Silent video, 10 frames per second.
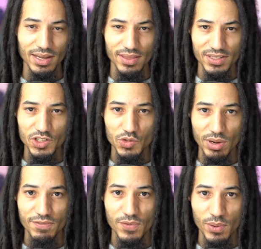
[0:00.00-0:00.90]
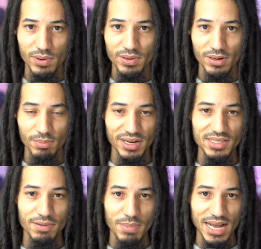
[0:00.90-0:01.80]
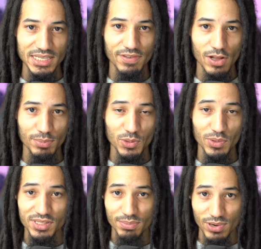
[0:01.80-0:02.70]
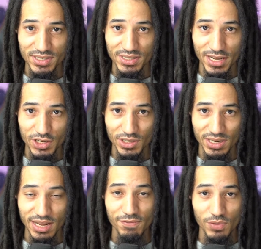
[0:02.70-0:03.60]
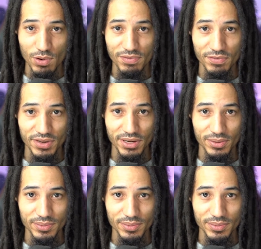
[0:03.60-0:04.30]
This is straightforward, but it's a massive help towards the presentation and flow of your video.